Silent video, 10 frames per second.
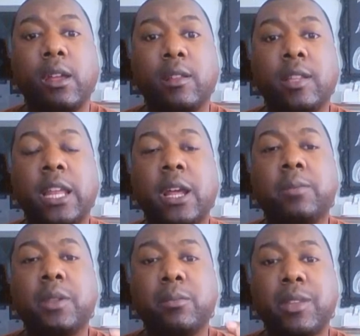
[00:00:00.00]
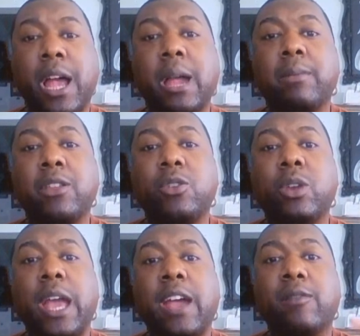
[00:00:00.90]
set up some time that you
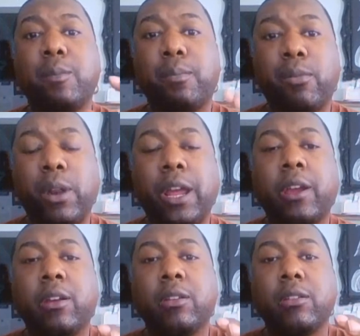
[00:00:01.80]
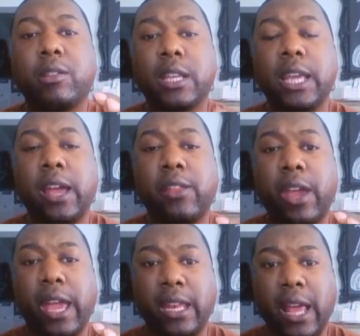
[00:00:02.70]
can have prayer
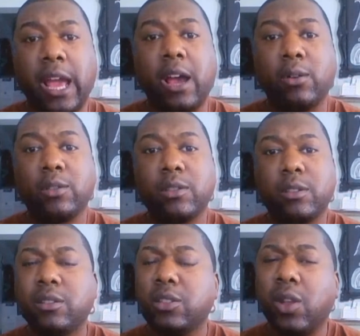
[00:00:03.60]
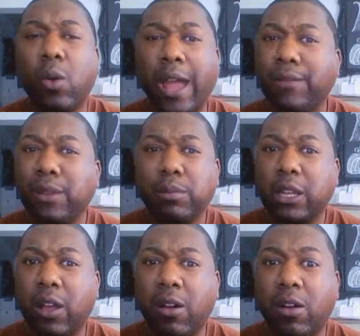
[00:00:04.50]
together in the house. Don't have to
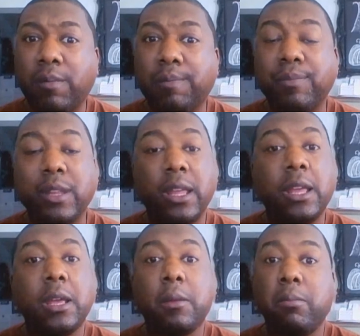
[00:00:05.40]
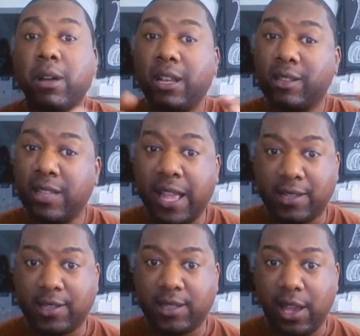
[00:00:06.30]
long, but it's
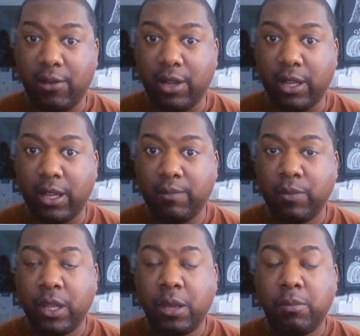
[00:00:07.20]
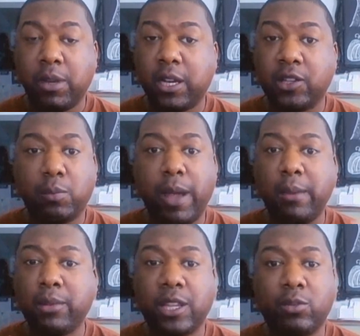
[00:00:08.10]
necessary. Because the
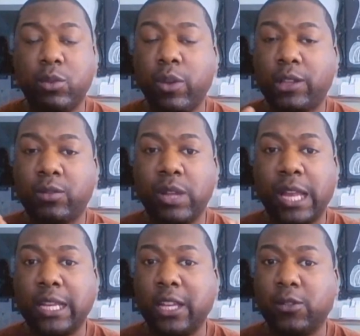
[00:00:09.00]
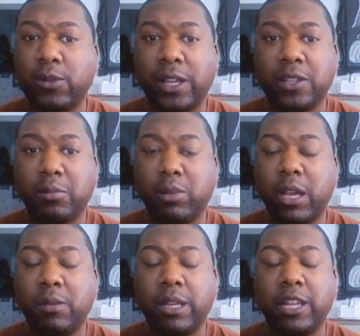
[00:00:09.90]
Bible says we wrestle not against flesh and
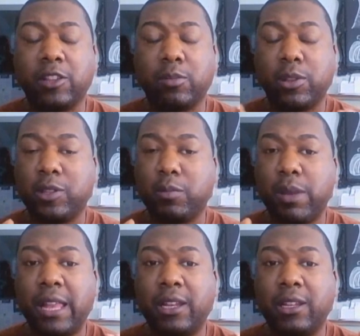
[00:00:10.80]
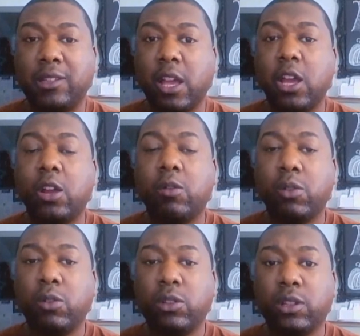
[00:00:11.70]
blood, but against principalities,
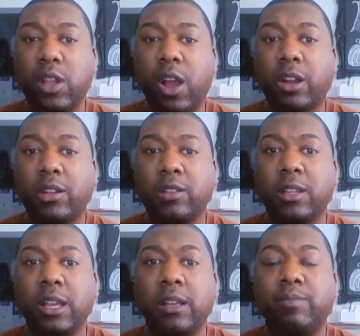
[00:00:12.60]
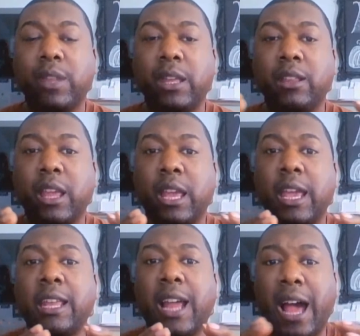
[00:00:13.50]
rulers of darkness,
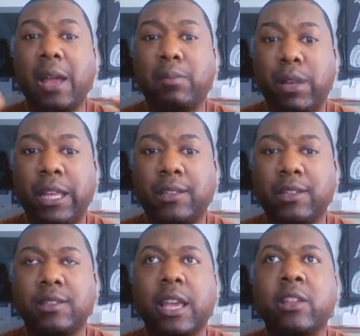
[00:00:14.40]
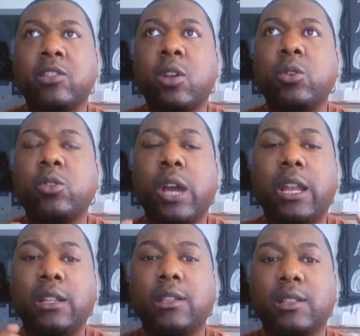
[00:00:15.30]
in high places. And so you
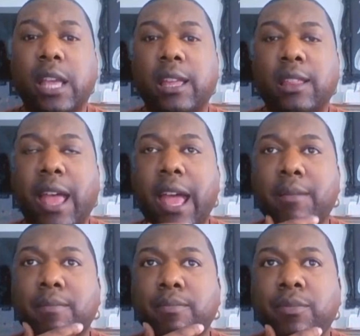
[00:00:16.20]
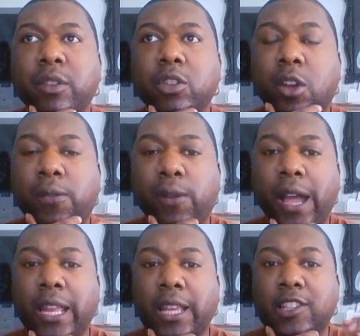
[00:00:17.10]
got to understand that you're
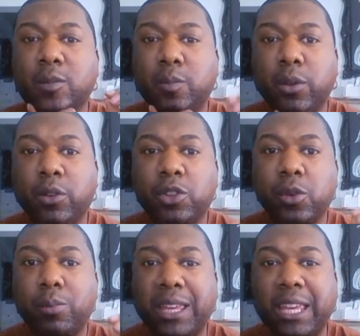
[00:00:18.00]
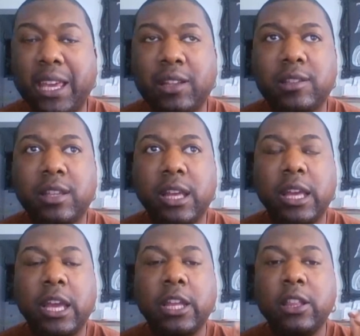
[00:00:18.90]
fighting spiritual beings,
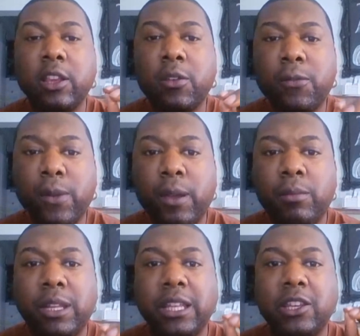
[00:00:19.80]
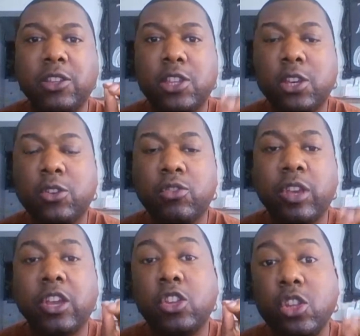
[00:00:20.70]
and your family, your
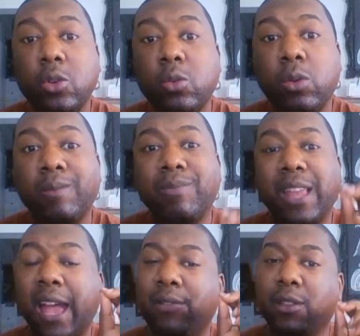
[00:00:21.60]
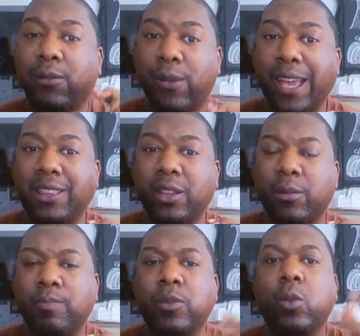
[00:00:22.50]
children, and you have to fight
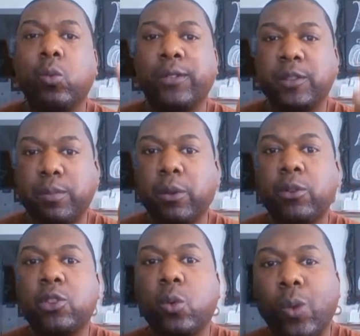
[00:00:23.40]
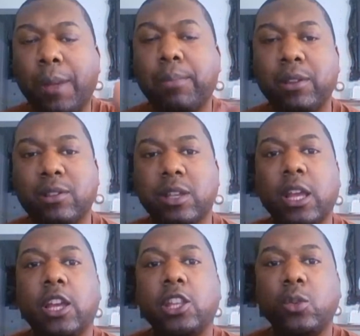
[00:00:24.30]
them with spiritual weapons.
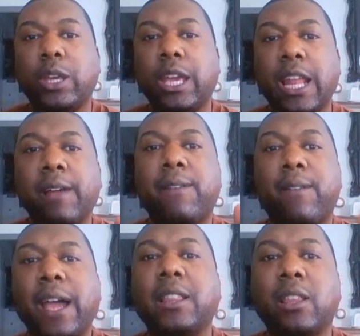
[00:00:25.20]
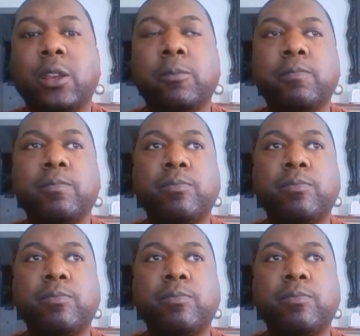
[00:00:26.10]
You cannot fight them